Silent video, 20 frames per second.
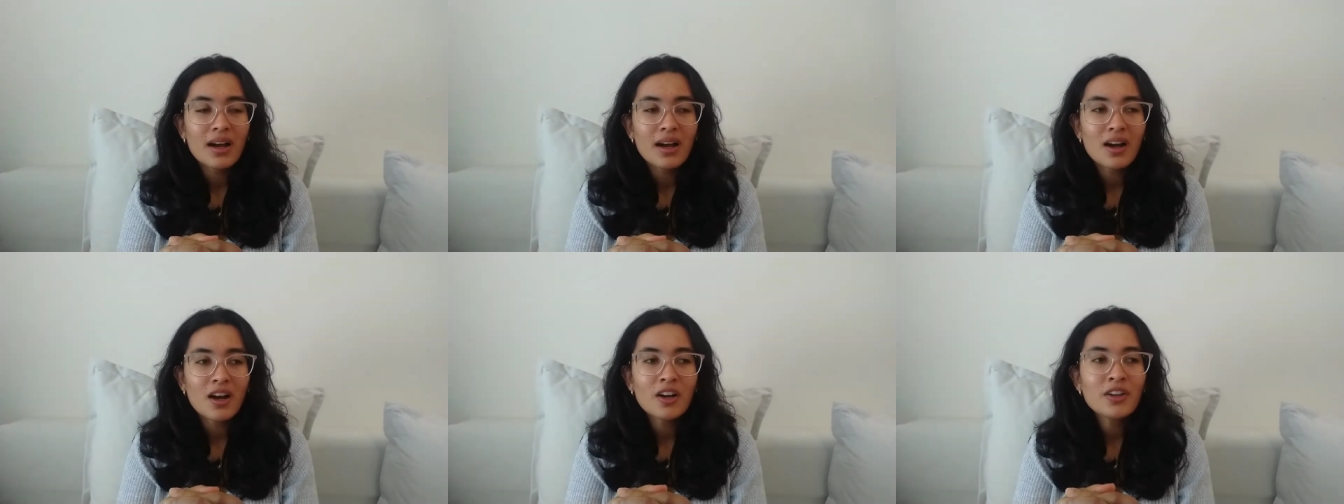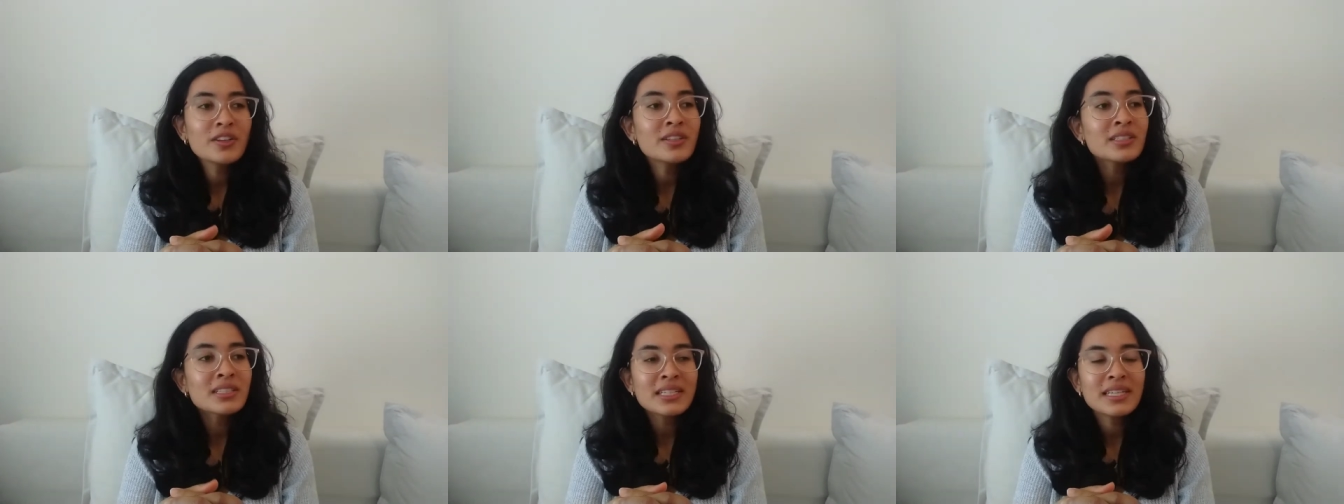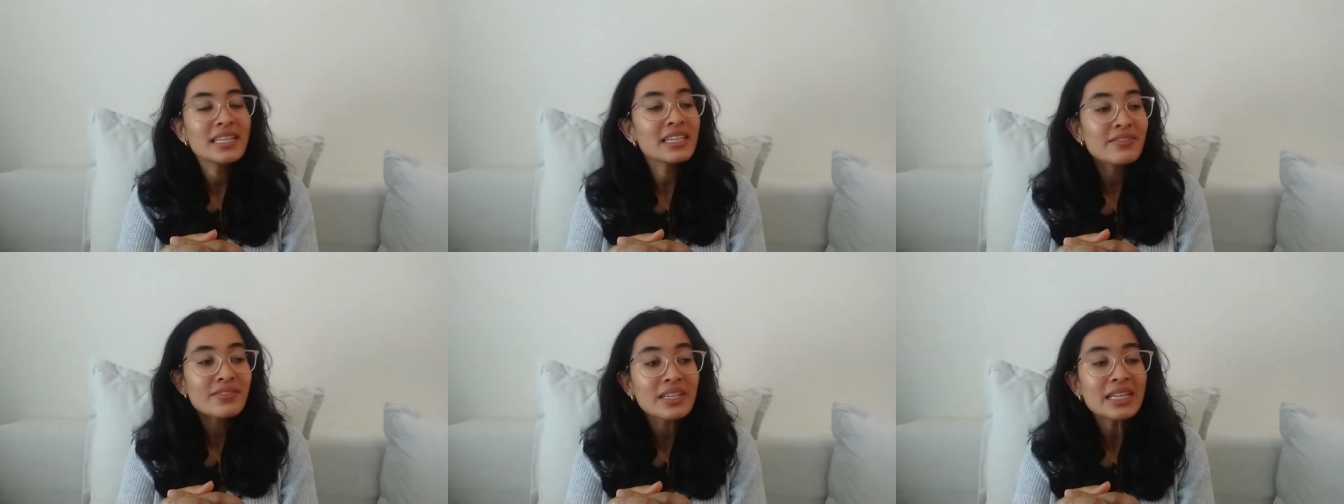honestly,
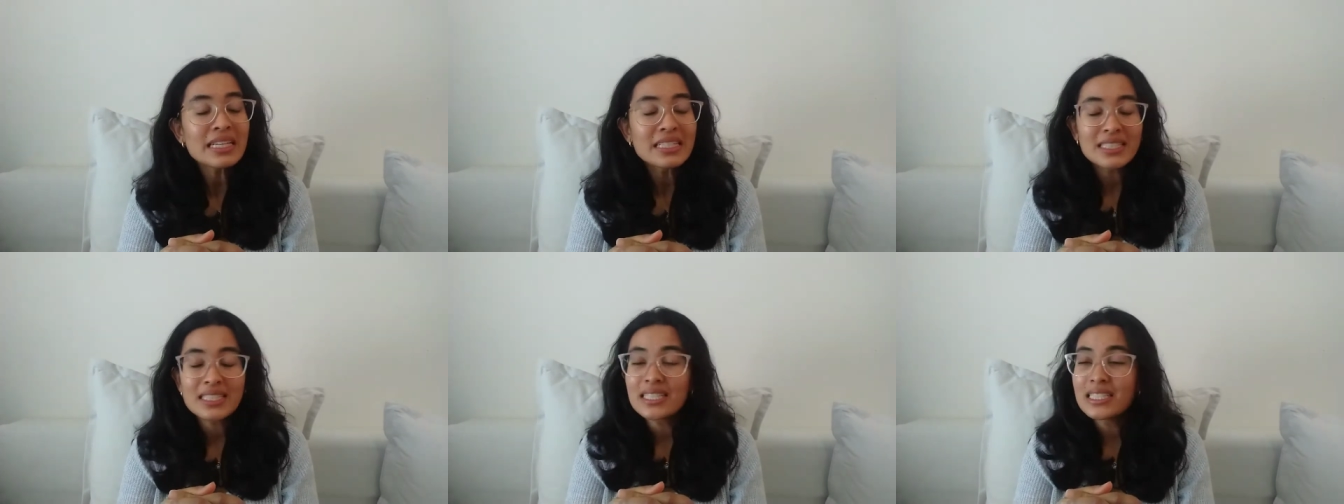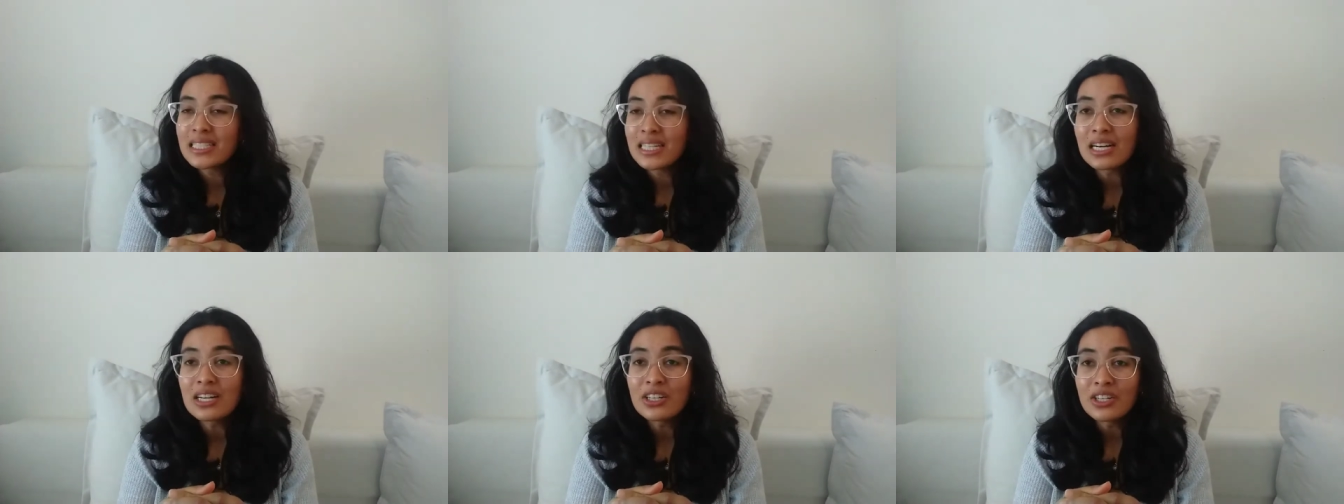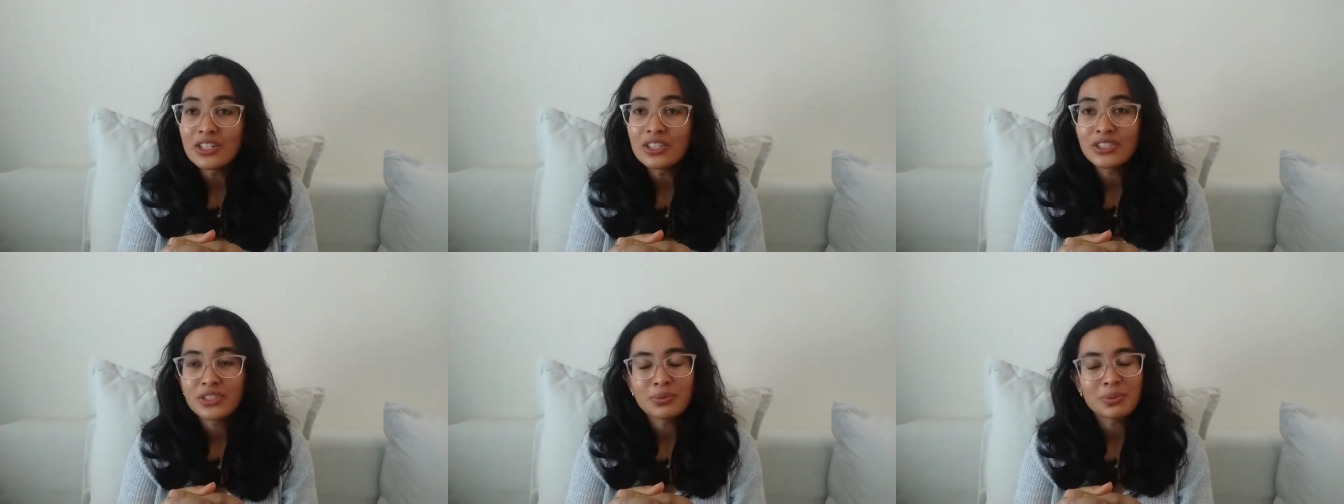even as a young
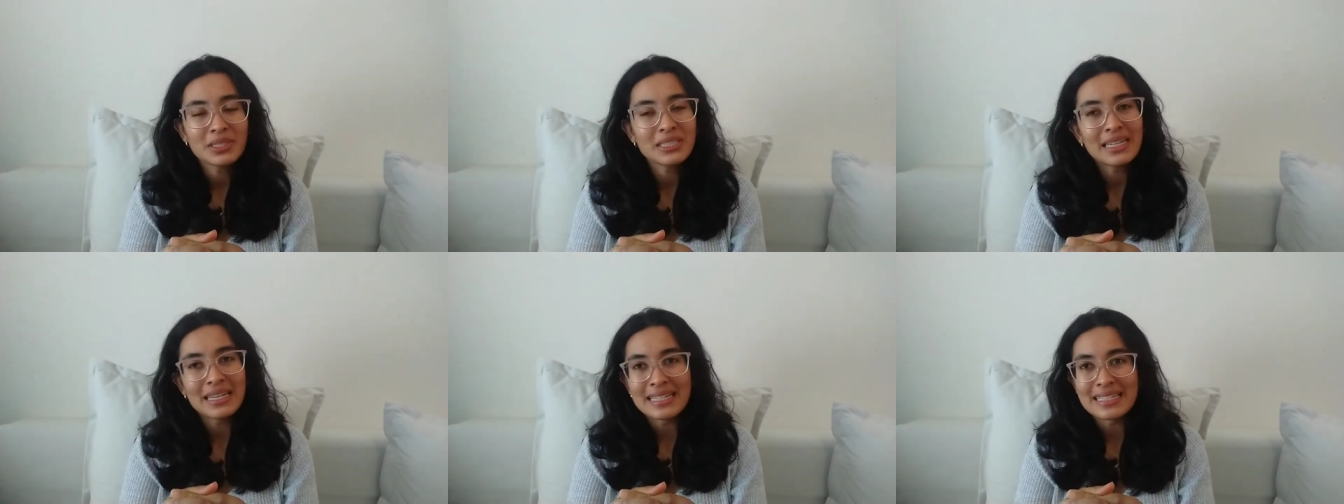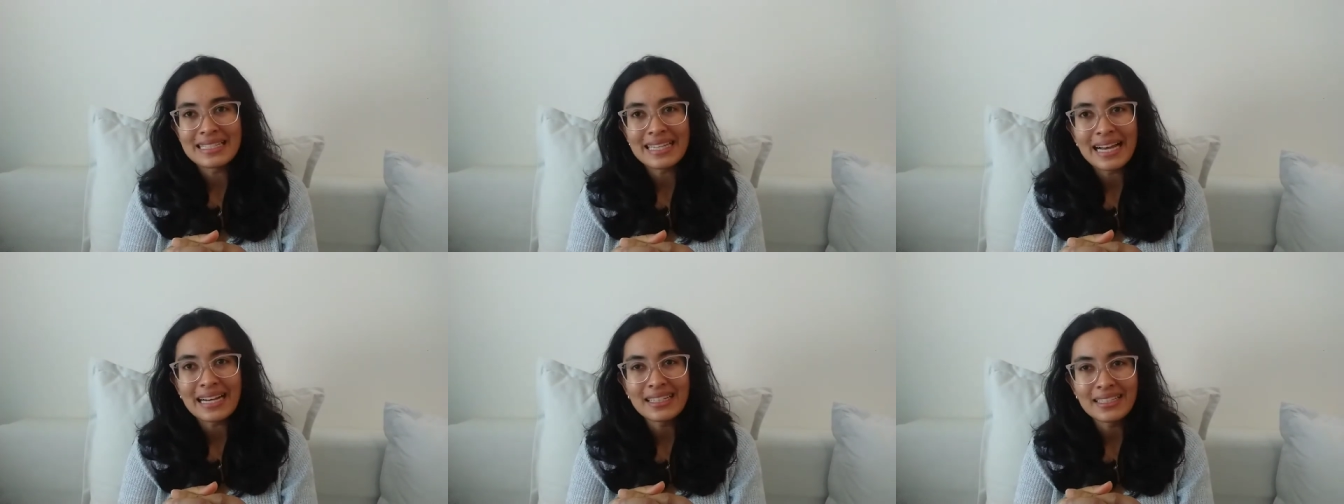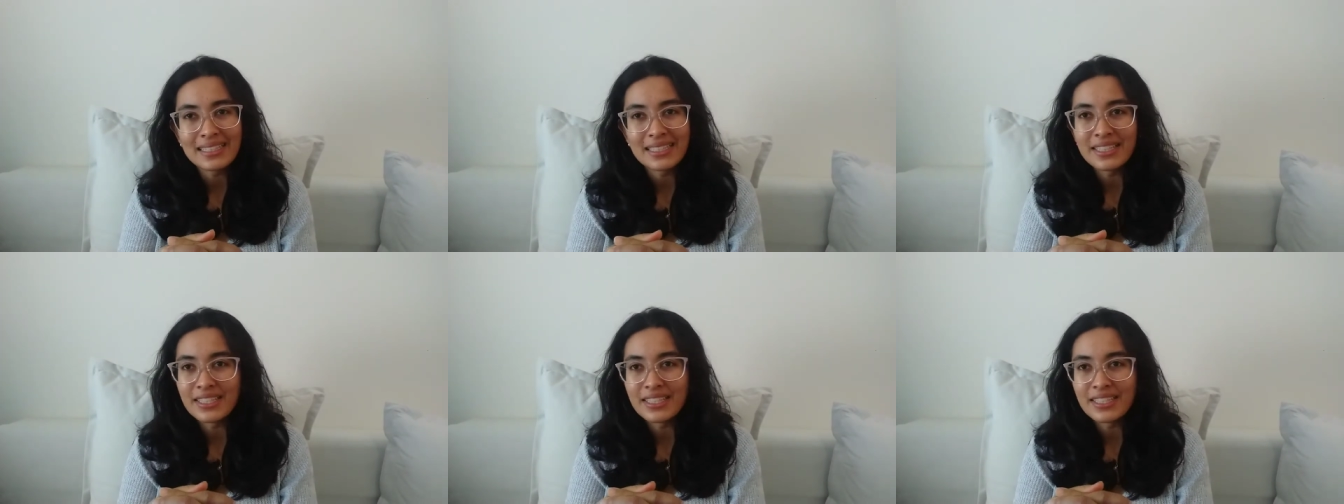girl, she wasn't exactly